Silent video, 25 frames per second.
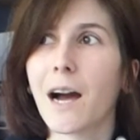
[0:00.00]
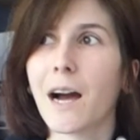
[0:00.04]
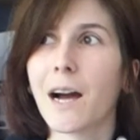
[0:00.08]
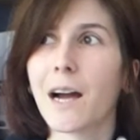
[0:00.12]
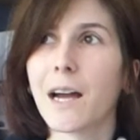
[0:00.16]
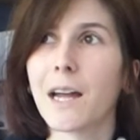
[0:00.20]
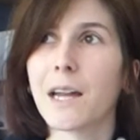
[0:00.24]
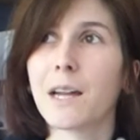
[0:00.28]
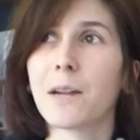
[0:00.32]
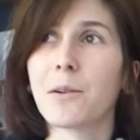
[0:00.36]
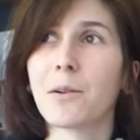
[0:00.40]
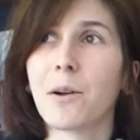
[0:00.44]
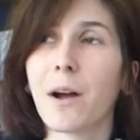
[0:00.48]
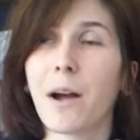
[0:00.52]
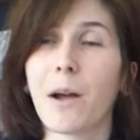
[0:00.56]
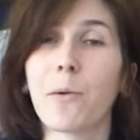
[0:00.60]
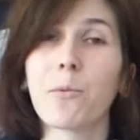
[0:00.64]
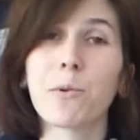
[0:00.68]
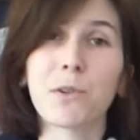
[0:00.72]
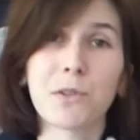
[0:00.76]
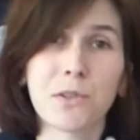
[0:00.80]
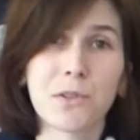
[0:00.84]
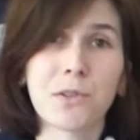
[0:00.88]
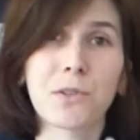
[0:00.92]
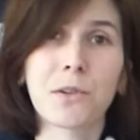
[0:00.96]
I
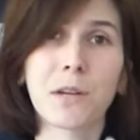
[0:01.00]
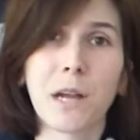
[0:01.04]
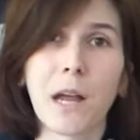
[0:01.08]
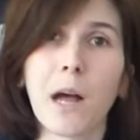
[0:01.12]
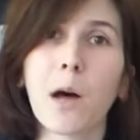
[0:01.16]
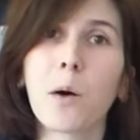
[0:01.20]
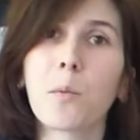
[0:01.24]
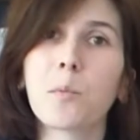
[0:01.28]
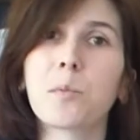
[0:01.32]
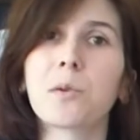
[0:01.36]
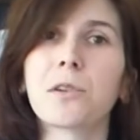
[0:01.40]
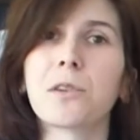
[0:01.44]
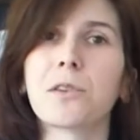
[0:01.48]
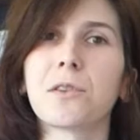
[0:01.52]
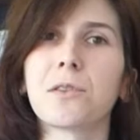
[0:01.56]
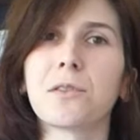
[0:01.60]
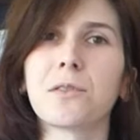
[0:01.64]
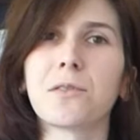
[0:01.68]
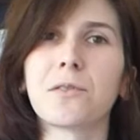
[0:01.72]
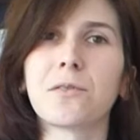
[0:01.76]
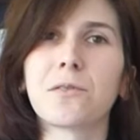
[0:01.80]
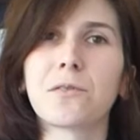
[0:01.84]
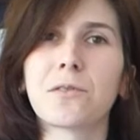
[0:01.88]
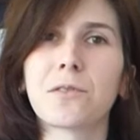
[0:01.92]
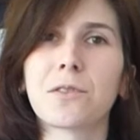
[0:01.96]
want to help
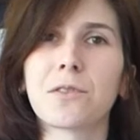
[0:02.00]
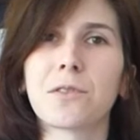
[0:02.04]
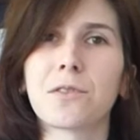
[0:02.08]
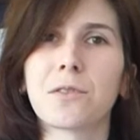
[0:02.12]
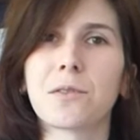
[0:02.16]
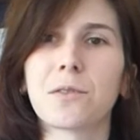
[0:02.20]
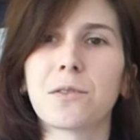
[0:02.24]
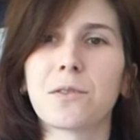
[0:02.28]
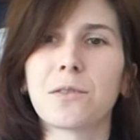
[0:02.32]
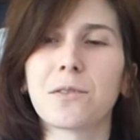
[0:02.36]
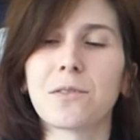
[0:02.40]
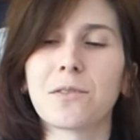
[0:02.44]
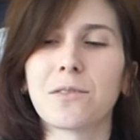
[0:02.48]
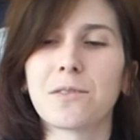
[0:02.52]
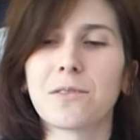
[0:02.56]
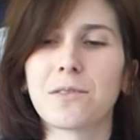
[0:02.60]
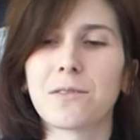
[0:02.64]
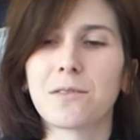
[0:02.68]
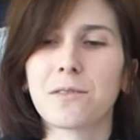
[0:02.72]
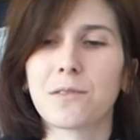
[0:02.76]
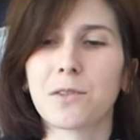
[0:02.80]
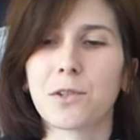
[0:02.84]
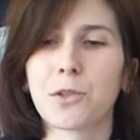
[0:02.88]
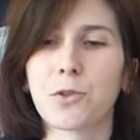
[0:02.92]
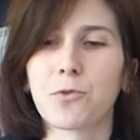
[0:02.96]
you to
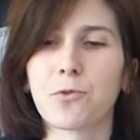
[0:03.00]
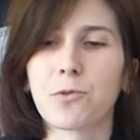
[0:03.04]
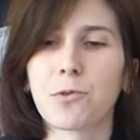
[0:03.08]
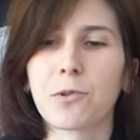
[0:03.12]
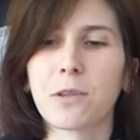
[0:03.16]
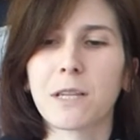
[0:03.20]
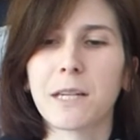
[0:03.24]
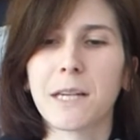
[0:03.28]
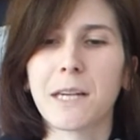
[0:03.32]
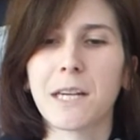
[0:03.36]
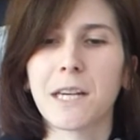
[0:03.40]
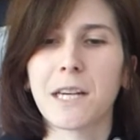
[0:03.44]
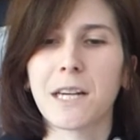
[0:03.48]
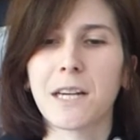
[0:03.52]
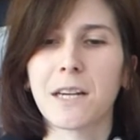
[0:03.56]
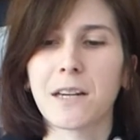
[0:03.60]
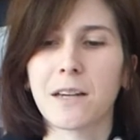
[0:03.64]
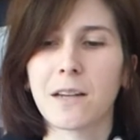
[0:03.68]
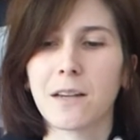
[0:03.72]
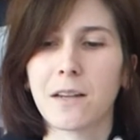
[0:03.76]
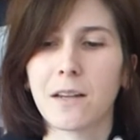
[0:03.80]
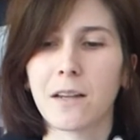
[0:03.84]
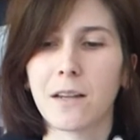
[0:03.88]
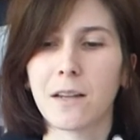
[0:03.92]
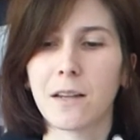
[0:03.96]

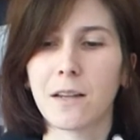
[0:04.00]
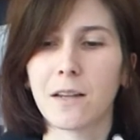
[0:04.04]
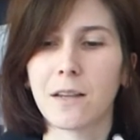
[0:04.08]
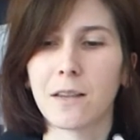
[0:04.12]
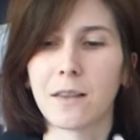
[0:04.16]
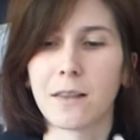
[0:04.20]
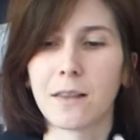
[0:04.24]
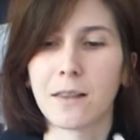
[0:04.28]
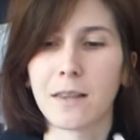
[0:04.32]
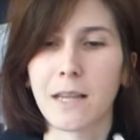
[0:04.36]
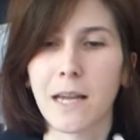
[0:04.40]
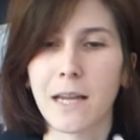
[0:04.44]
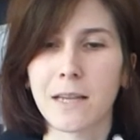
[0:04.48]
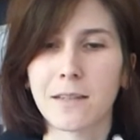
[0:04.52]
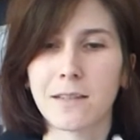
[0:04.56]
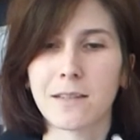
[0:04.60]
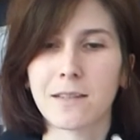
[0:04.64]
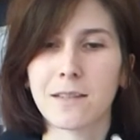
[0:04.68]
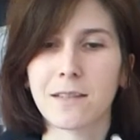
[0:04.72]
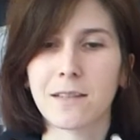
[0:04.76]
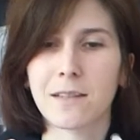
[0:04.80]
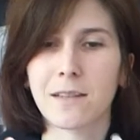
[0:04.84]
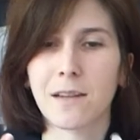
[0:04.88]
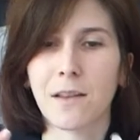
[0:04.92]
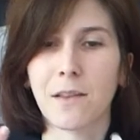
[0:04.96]
truly
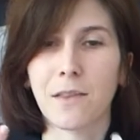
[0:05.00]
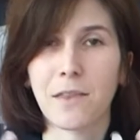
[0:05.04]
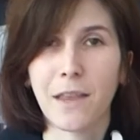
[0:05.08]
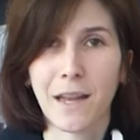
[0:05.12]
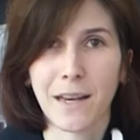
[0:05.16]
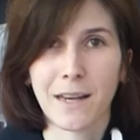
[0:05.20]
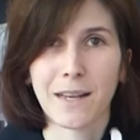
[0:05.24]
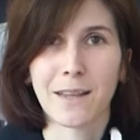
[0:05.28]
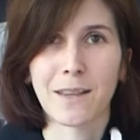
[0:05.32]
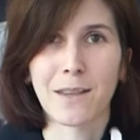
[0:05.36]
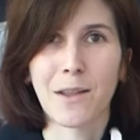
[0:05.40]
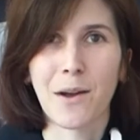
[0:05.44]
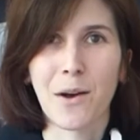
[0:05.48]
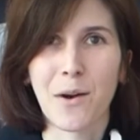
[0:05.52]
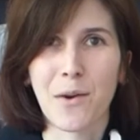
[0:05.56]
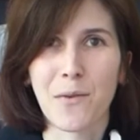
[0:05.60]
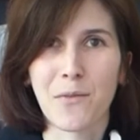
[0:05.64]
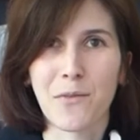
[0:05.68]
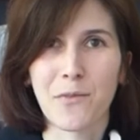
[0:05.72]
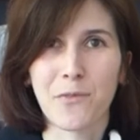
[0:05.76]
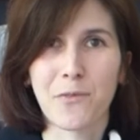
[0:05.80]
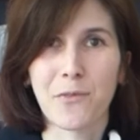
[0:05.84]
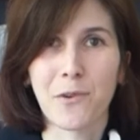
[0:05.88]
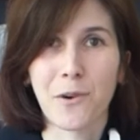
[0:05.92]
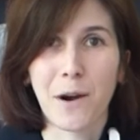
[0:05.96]
let that
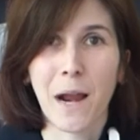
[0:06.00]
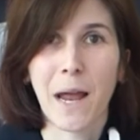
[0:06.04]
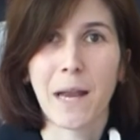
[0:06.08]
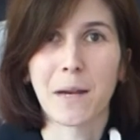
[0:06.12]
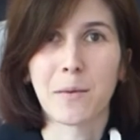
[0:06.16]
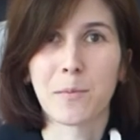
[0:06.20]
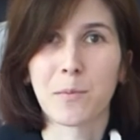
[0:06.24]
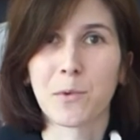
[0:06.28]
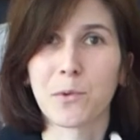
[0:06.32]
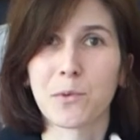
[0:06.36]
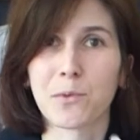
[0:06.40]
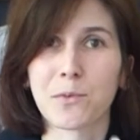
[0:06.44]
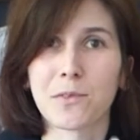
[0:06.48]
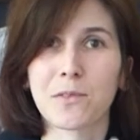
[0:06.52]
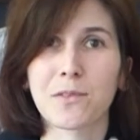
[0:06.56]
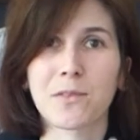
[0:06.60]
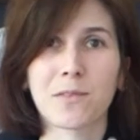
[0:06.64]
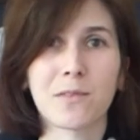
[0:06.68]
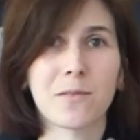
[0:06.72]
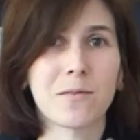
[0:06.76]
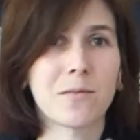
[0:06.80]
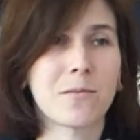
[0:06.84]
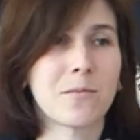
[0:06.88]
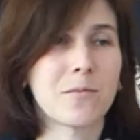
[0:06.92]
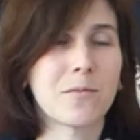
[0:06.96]
love for
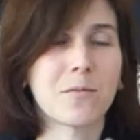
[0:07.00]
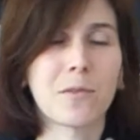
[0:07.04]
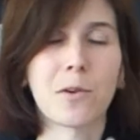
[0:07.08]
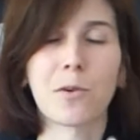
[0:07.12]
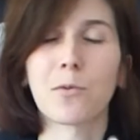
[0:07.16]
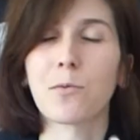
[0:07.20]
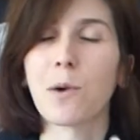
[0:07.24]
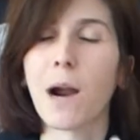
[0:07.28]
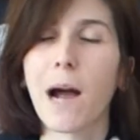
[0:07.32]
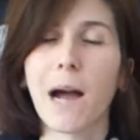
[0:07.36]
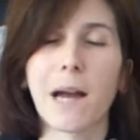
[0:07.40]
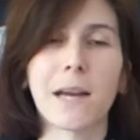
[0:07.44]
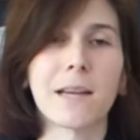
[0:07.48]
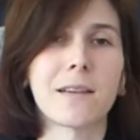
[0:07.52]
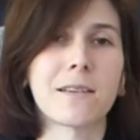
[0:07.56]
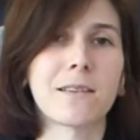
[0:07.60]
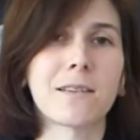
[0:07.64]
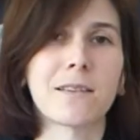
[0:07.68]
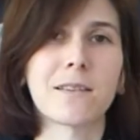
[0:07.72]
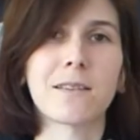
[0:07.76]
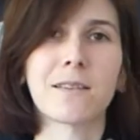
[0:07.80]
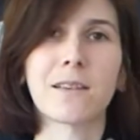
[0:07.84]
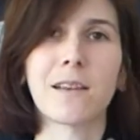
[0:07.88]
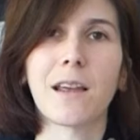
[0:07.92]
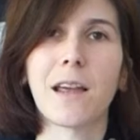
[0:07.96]
animals
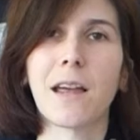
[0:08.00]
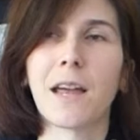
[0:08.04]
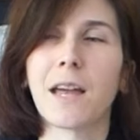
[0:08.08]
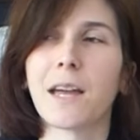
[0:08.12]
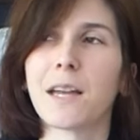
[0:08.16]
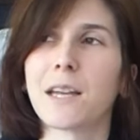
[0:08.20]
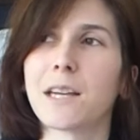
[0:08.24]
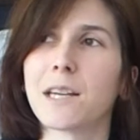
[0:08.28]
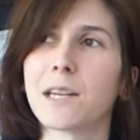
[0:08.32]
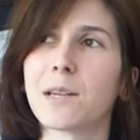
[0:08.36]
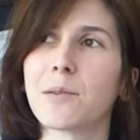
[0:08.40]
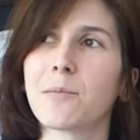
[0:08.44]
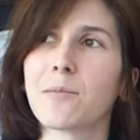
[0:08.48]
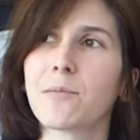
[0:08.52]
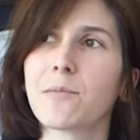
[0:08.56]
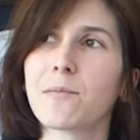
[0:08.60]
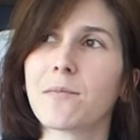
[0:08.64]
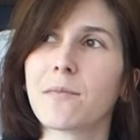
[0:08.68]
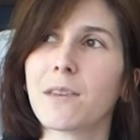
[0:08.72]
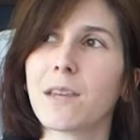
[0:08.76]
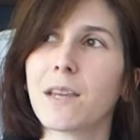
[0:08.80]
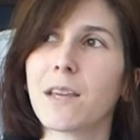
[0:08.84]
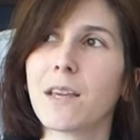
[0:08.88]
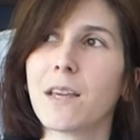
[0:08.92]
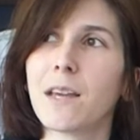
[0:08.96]
rise, and
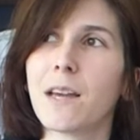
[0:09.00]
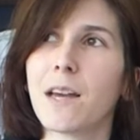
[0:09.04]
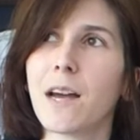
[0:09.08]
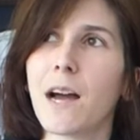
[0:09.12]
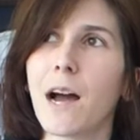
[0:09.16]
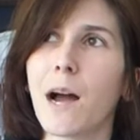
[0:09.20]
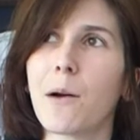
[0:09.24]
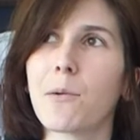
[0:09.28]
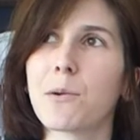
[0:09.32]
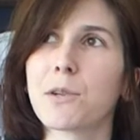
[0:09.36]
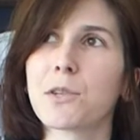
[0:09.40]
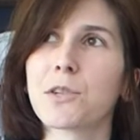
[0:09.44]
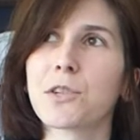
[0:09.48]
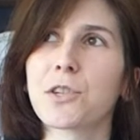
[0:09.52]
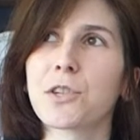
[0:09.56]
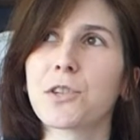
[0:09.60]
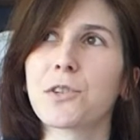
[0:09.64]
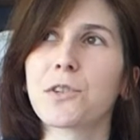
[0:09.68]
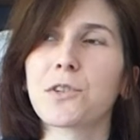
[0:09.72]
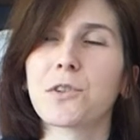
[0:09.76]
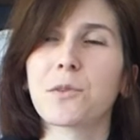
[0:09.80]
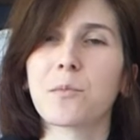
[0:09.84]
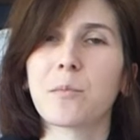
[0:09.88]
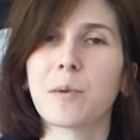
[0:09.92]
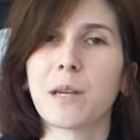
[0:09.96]
I want
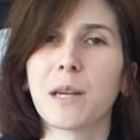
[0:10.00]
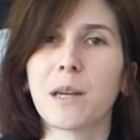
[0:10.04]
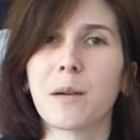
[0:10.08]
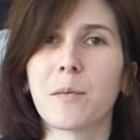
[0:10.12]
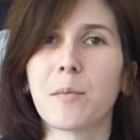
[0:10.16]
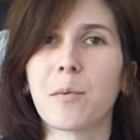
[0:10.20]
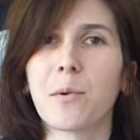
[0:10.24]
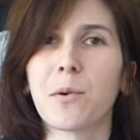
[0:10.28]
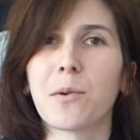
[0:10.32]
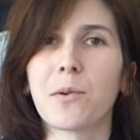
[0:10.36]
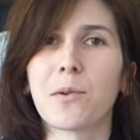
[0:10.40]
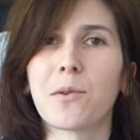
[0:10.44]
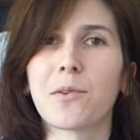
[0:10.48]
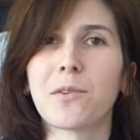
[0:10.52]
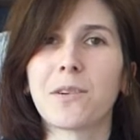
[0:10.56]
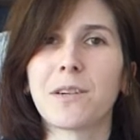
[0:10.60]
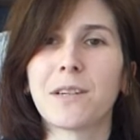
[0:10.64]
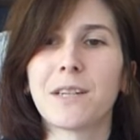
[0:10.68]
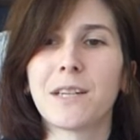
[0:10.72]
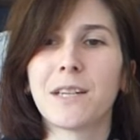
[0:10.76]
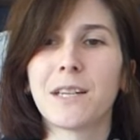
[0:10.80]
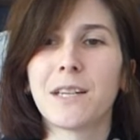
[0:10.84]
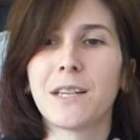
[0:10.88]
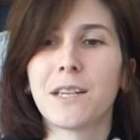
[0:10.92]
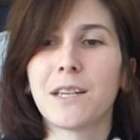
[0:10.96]
you to be
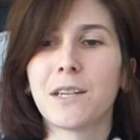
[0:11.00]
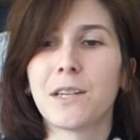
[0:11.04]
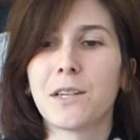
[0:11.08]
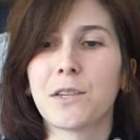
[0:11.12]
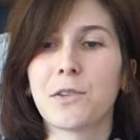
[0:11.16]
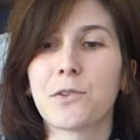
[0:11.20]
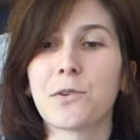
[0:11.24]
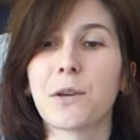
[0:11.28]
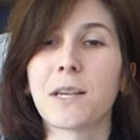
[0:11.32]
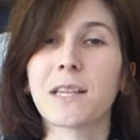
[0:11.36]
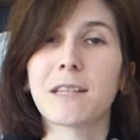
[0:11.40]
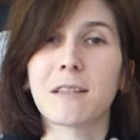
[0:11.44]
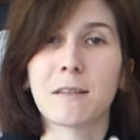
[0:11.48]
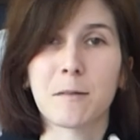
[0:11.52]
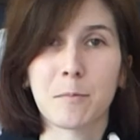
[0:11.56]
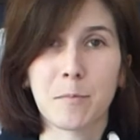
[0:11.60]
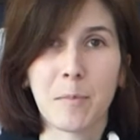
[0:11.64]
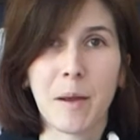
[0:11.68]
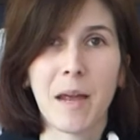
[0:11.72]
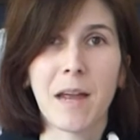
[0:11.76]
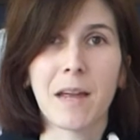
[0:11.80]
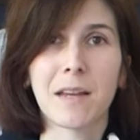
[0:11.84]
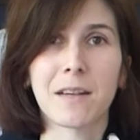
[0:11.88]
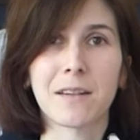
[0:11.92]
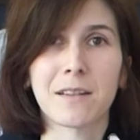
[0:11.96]
able to
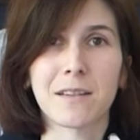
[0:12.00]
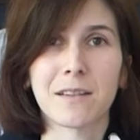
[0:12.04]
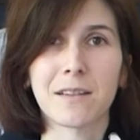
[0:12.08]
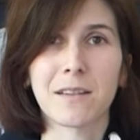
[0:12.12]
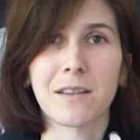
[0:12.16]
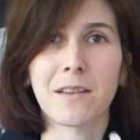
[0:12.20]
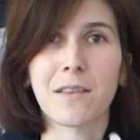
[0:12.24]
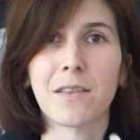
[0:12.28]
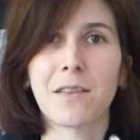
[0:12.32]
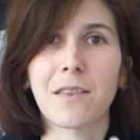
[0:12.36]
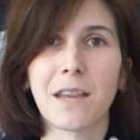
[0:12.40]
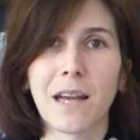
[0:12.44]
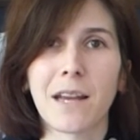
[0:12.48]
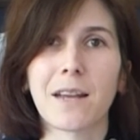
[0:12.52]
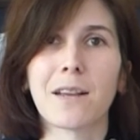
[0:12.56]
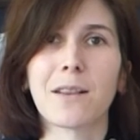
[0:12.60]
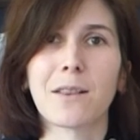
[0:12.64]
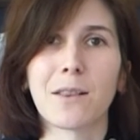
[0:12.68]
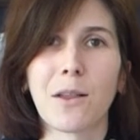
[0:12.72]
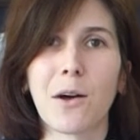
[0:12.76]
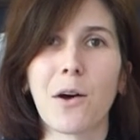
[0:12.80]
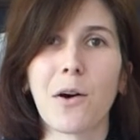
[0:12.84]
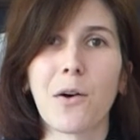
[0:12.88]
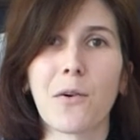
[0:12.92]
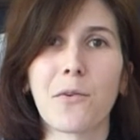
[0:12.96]
expand
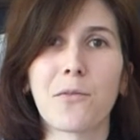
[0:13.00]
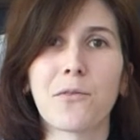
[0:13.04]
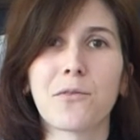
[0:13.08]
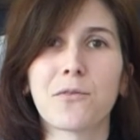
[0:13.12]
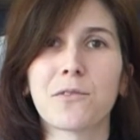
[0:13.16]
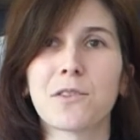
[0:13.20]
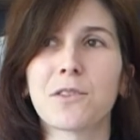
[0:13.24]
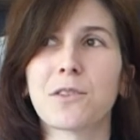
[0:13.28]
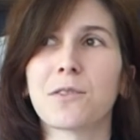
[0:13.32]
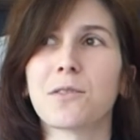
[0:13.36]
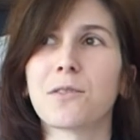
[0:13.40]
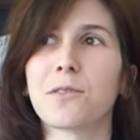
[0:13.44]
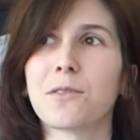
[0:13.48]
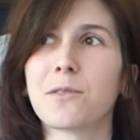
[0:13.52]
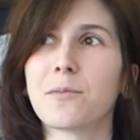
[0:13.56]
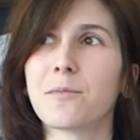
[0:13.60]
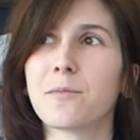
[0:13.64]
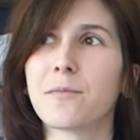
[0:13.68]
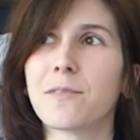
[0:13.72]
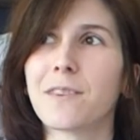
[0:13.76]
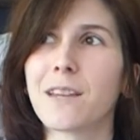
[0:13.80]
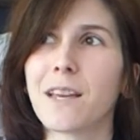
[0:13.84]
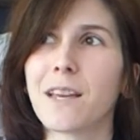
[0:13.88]
that love to